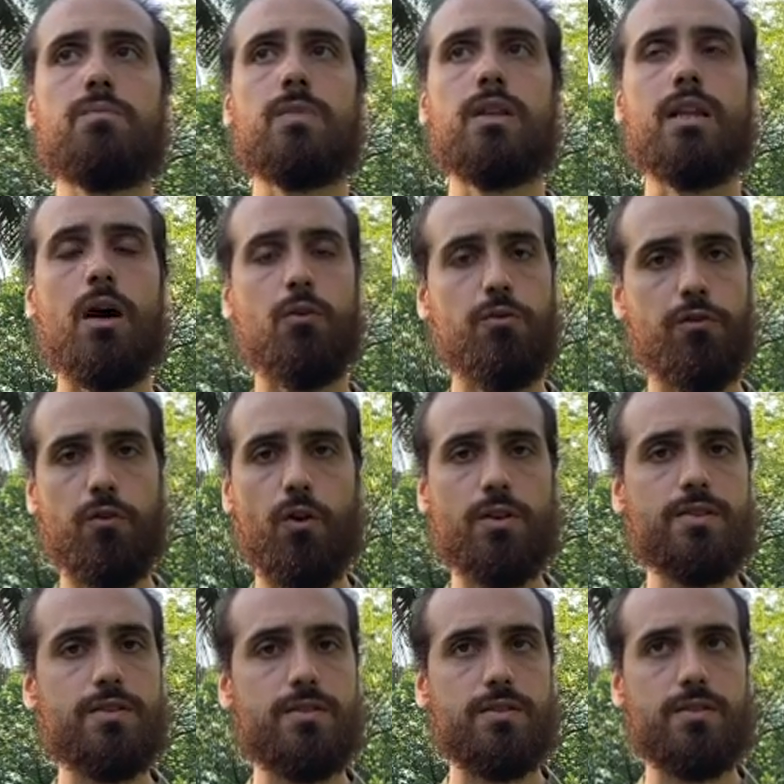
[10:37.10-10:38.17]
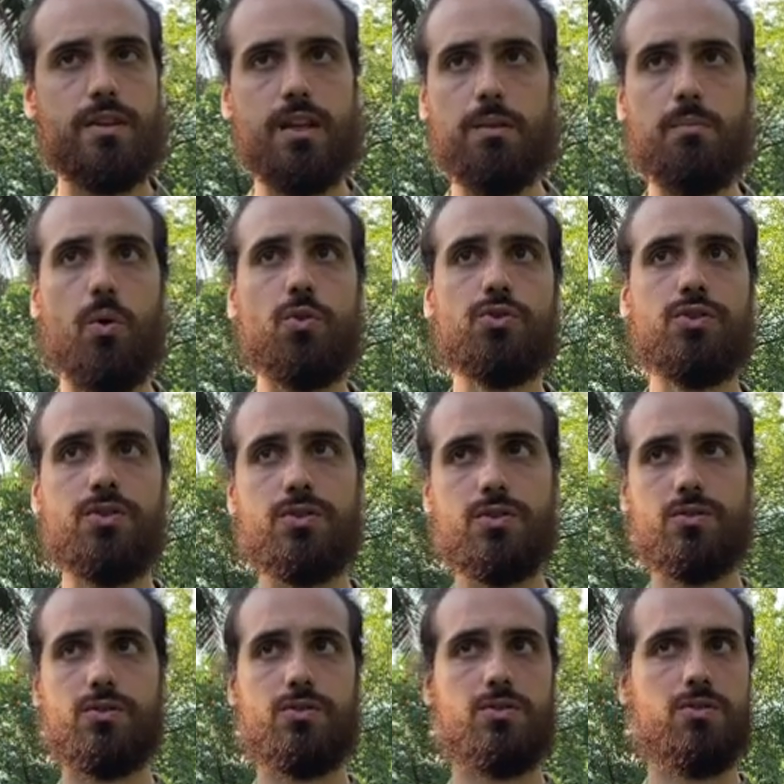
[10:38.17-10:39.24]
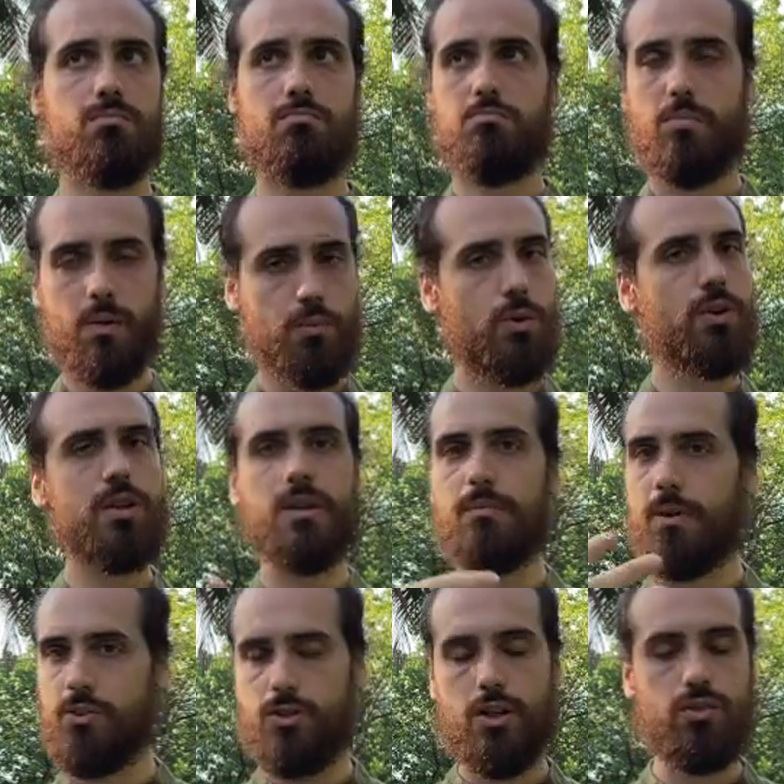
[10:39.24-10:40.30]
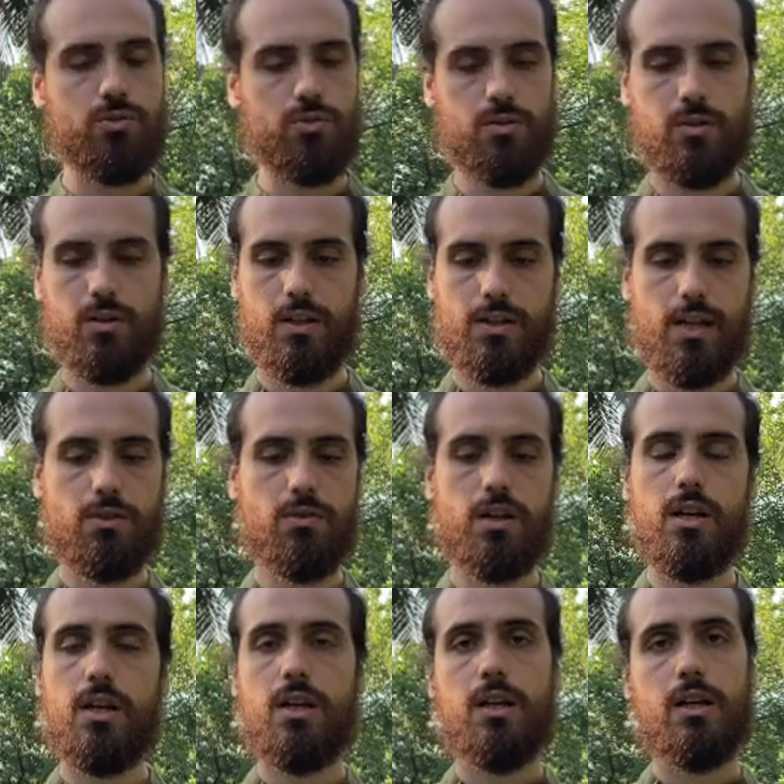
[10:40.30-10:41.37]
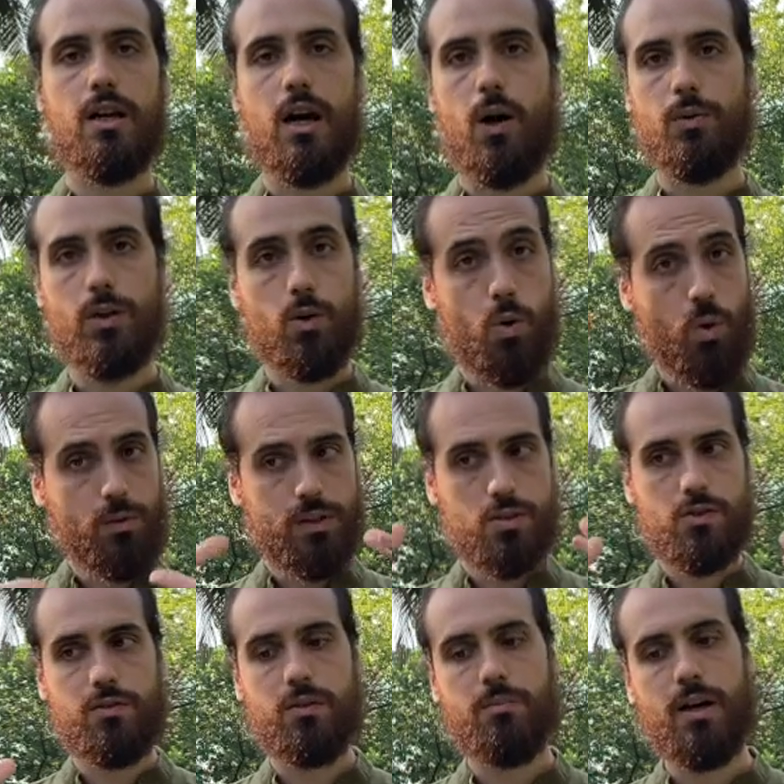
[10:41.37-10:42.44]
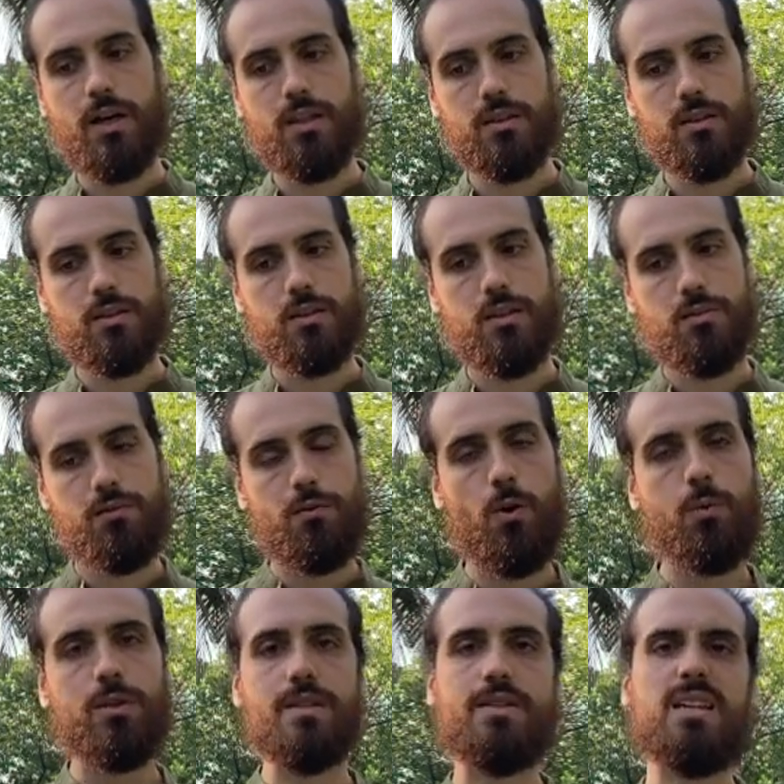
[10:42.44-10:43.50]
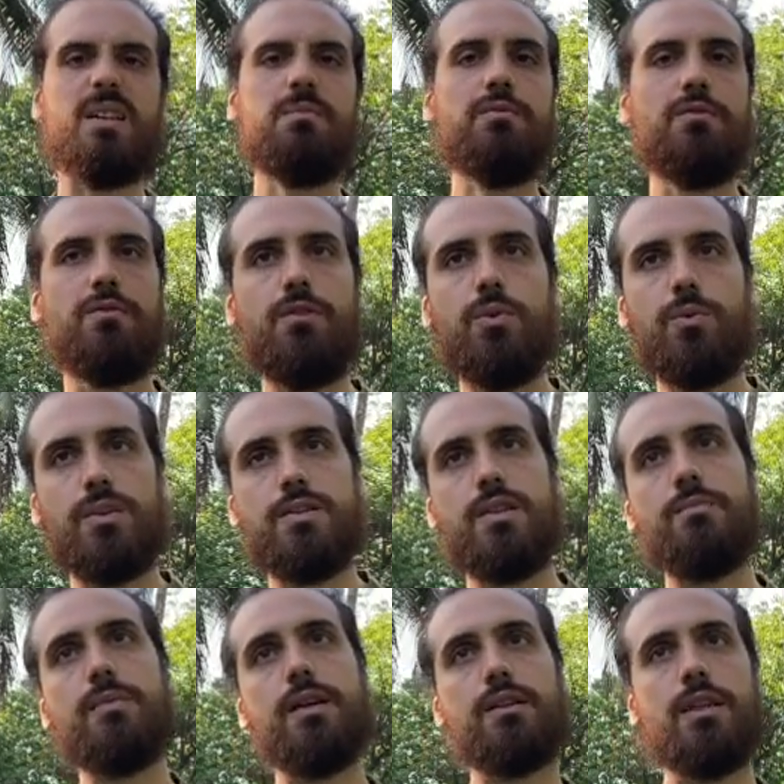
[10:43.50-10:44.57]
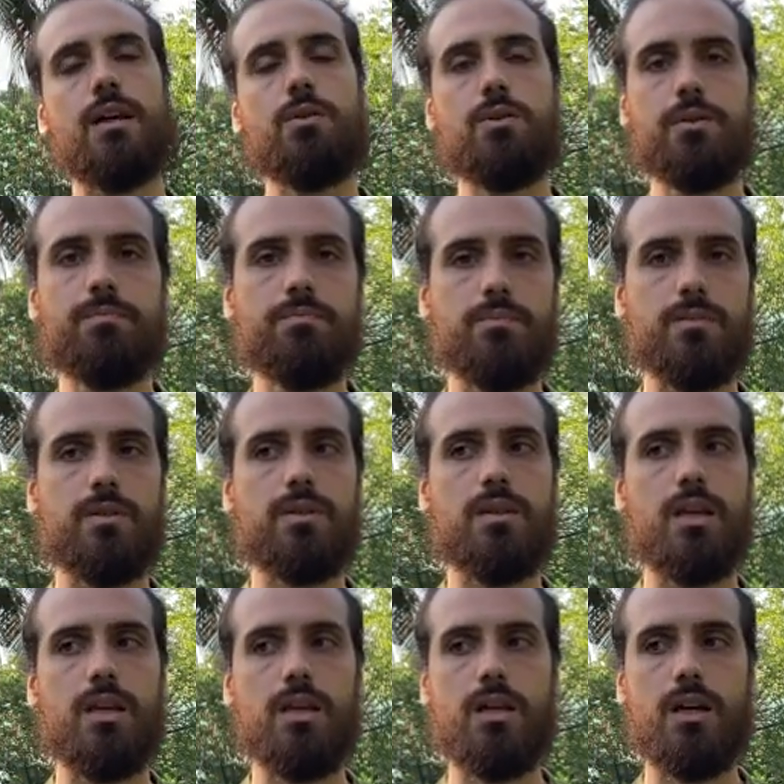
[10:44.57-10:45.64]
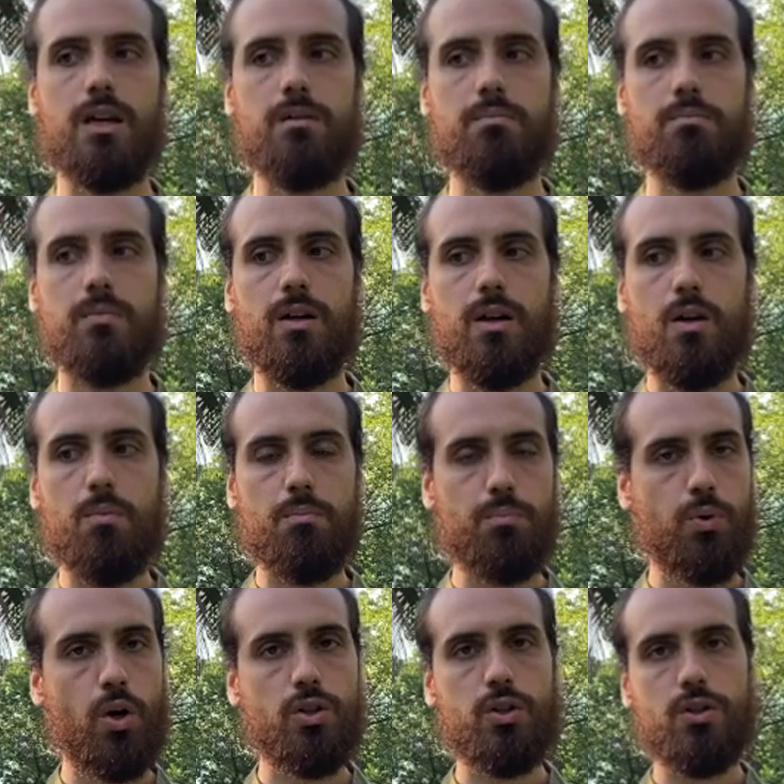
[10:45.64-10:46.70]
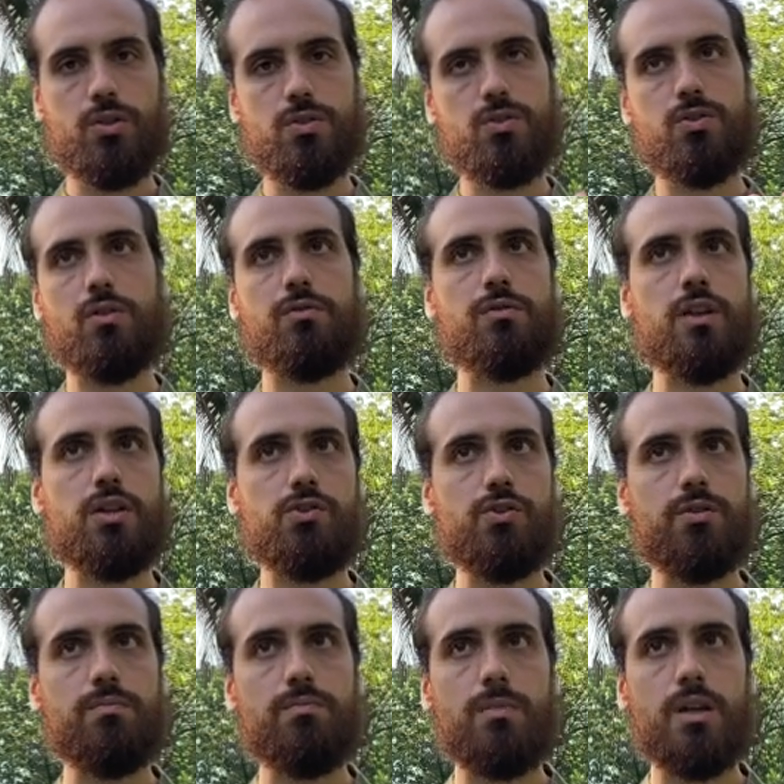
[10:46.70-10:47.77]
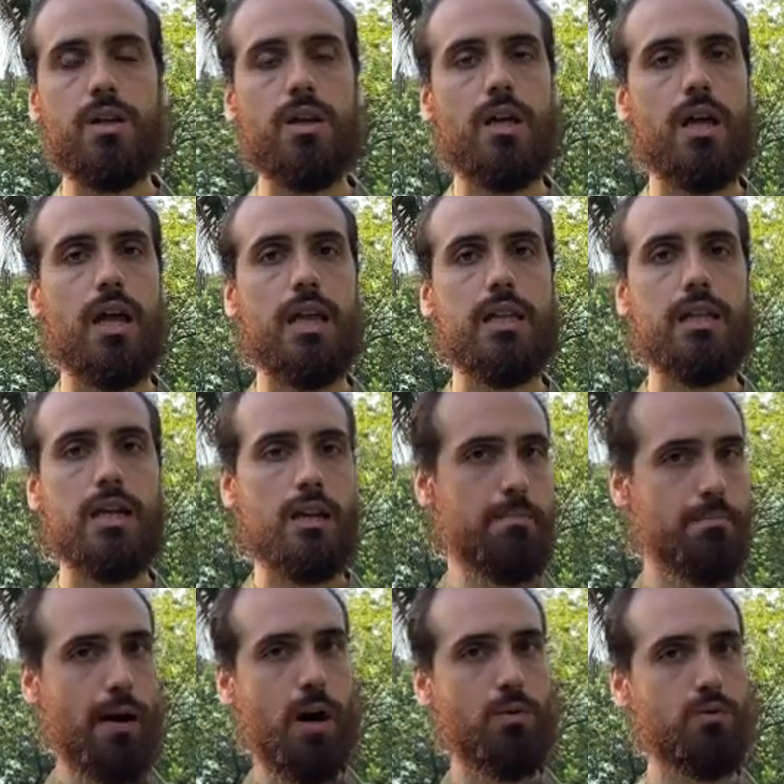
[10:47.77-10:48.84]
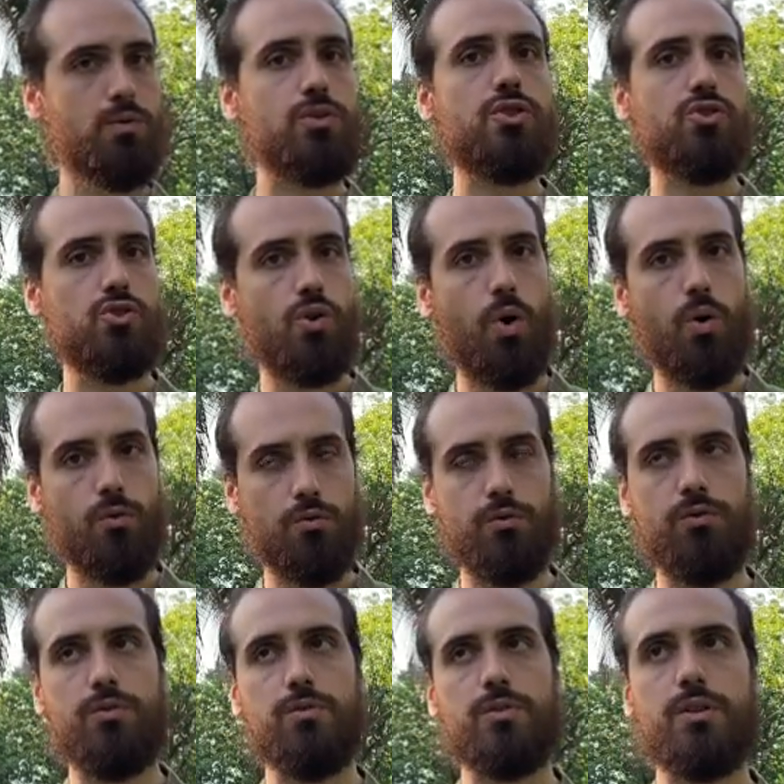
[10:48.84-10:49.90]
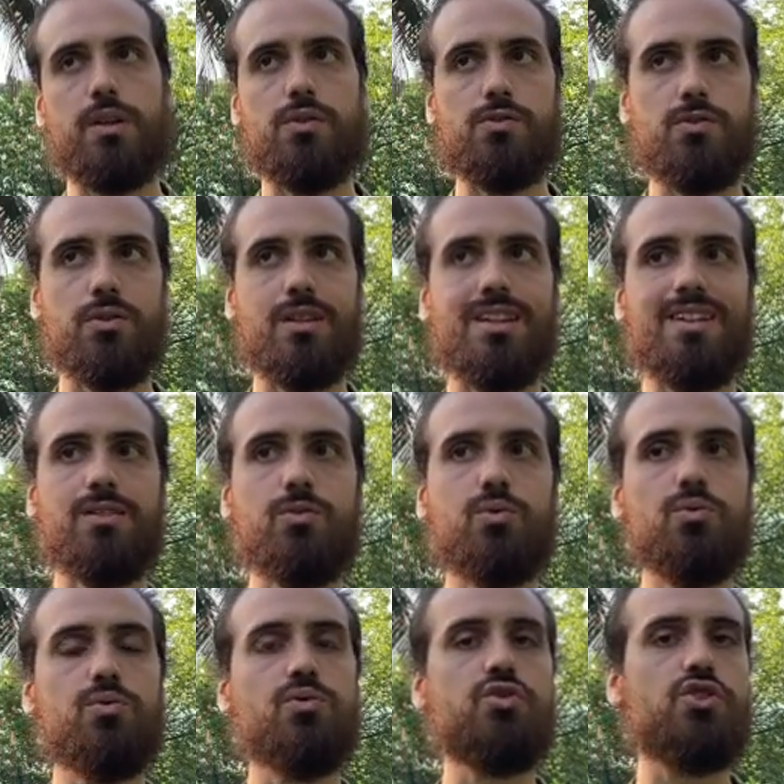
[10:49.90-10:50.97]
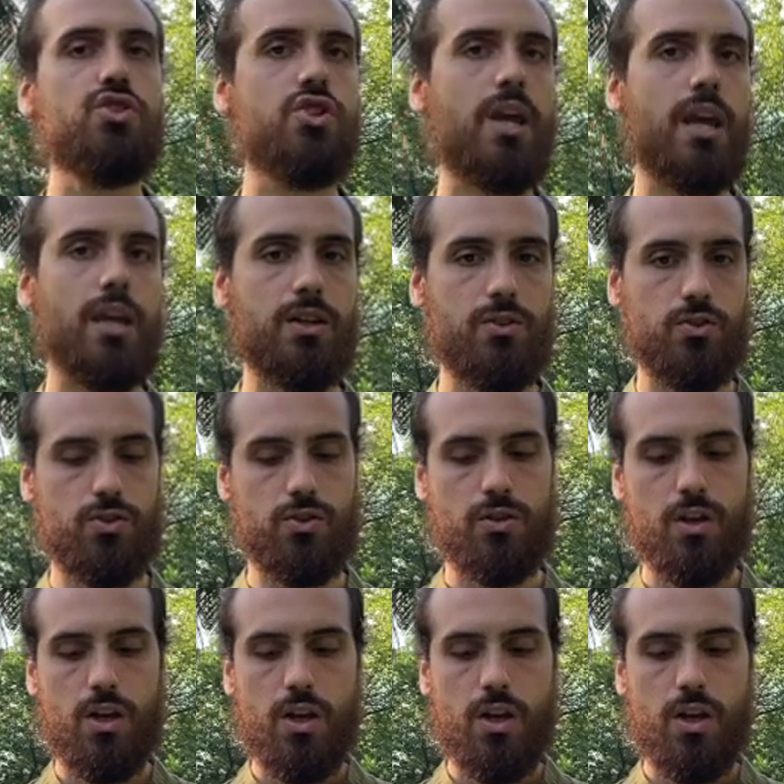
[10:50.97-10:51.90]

Now thoughts and emotions, memory, imagination, etc., all the contents of the mind, they form the same view, in the same category. They are products of nature and they are bound to dissolve. Okay, so they are due to change.